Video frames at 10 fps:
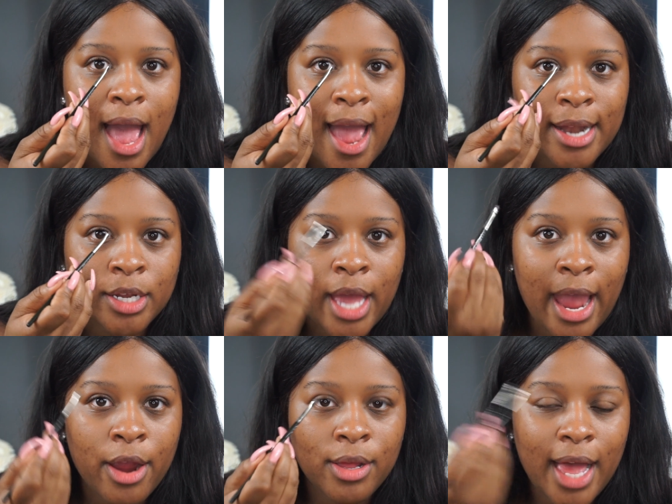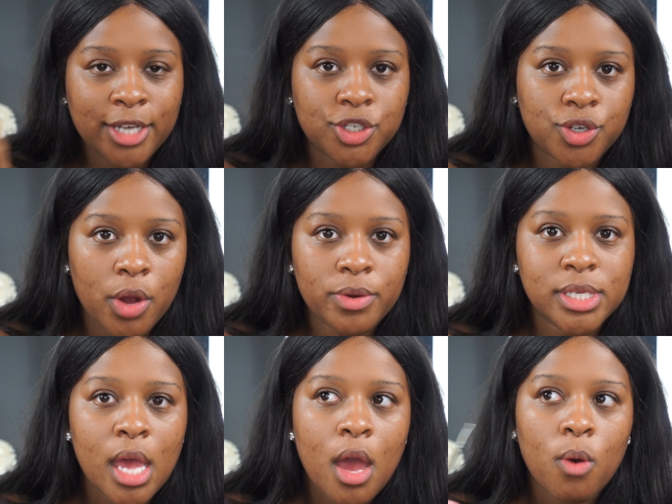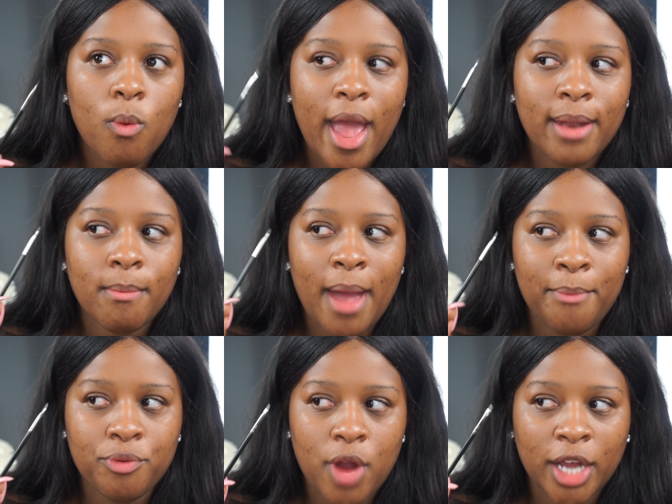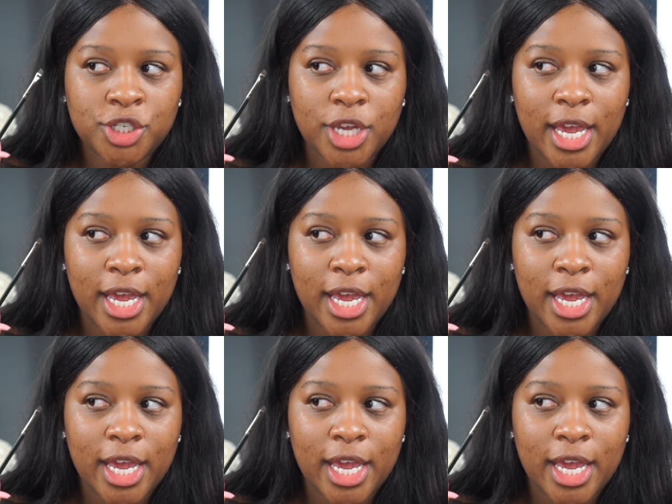and hair-like strokes when my brush